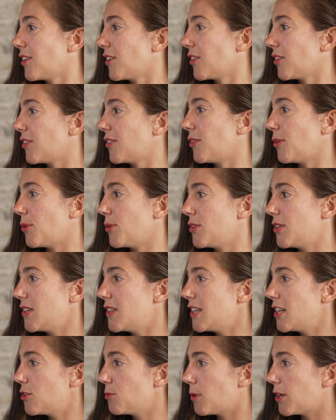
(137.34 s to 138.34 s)
So
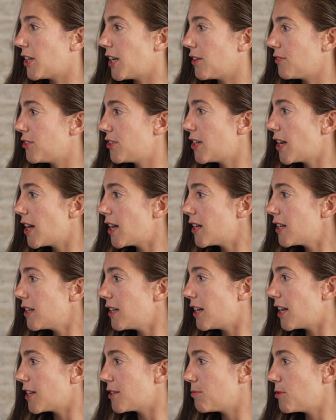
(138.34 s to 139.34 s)
this is what I've
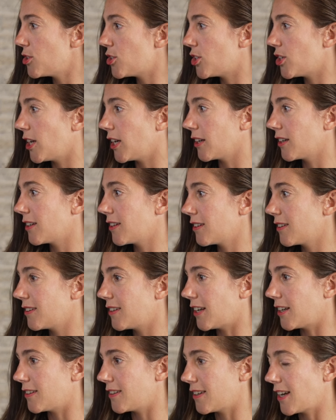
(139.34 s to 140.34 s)
done. Let me check
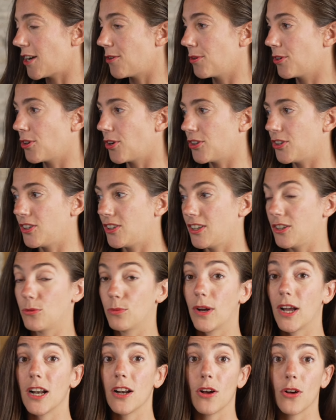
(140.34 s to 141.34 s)
that I recorded it
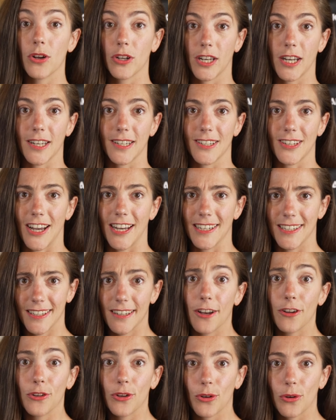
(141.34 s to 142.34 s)
well. Okay, so I
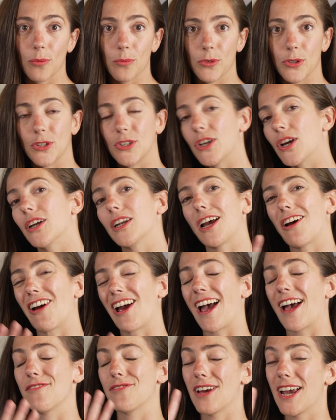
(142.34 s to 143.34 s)
see on the computer now I
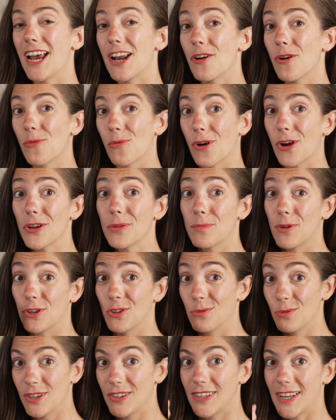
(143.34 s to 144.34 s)
have hello world,
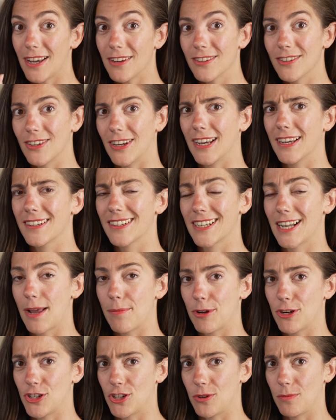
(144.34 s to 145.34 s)
but without the
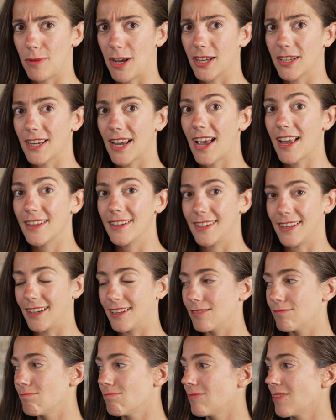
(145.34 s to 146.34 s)
exclamation mark at the
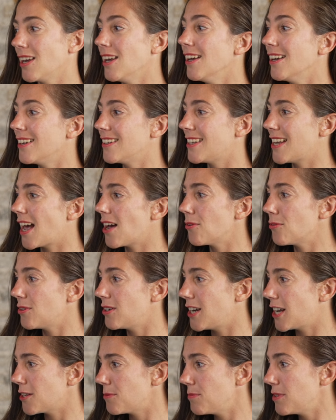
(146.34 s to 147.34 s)
end. Now
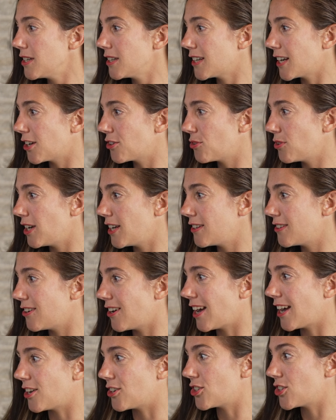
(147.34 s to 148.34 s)
let me calculate
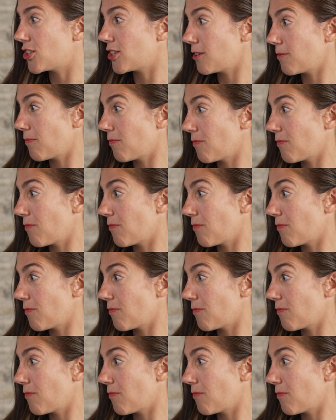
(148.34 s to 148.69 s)
the hash.